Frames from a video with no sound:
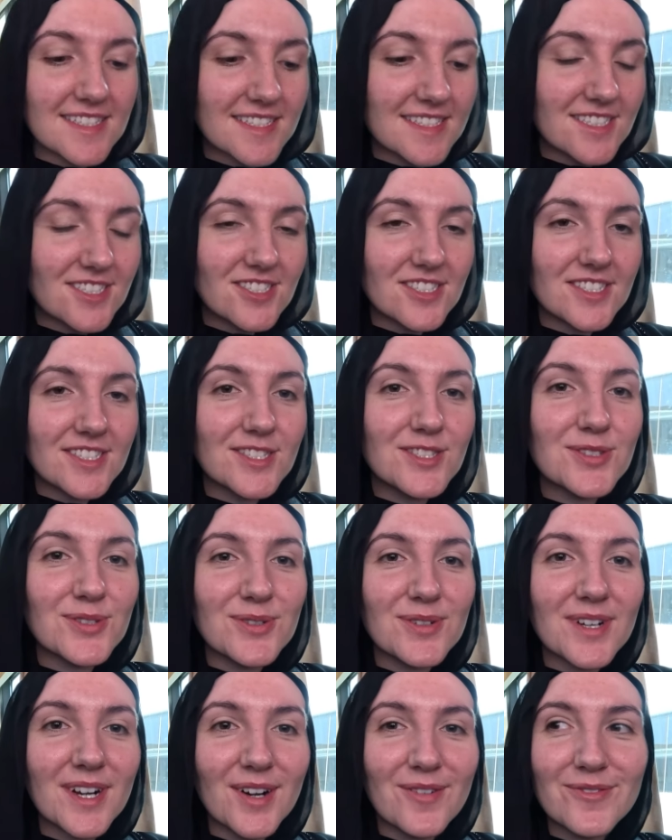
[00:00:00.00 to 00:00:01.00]
it's just
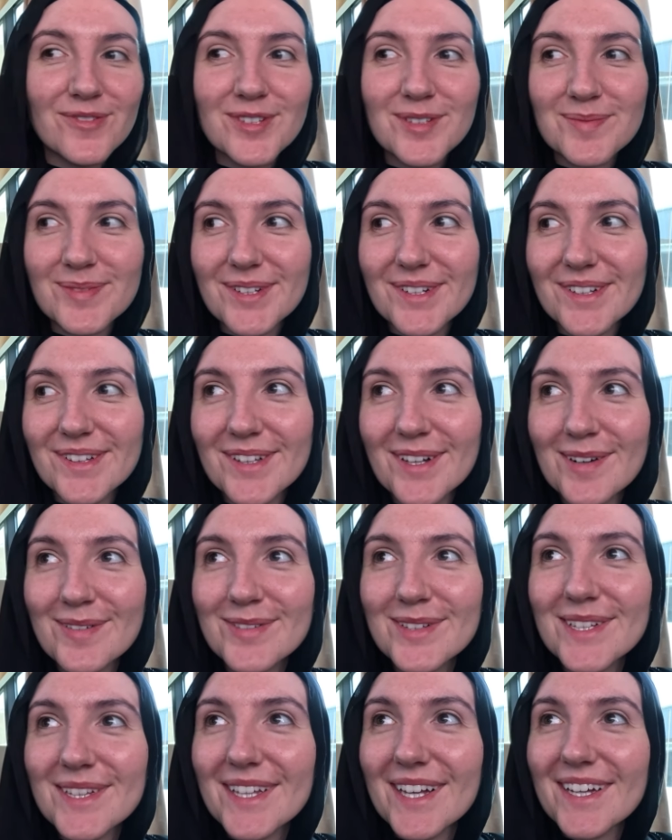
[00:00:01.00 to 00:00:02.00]
so comfortable,
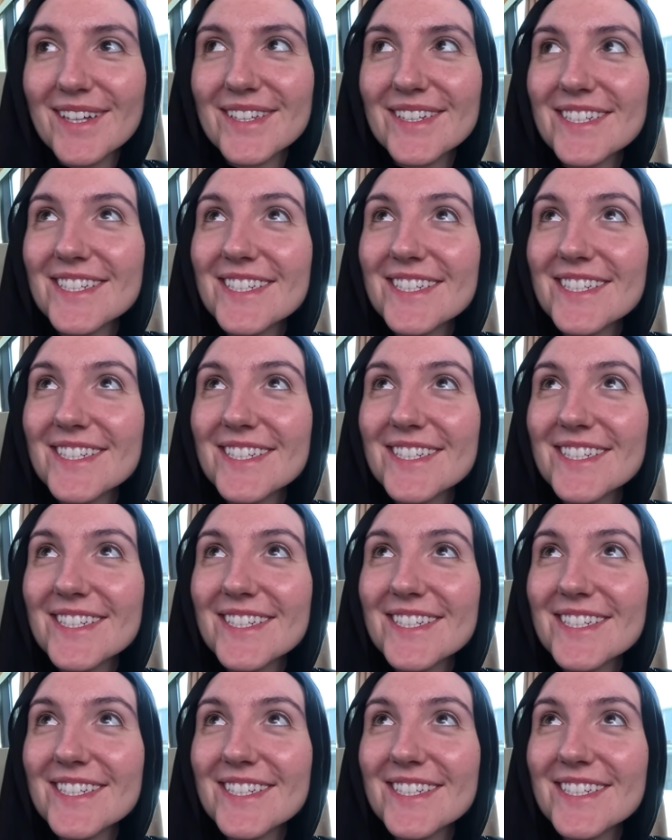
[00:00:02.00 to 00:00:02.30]
lovely leather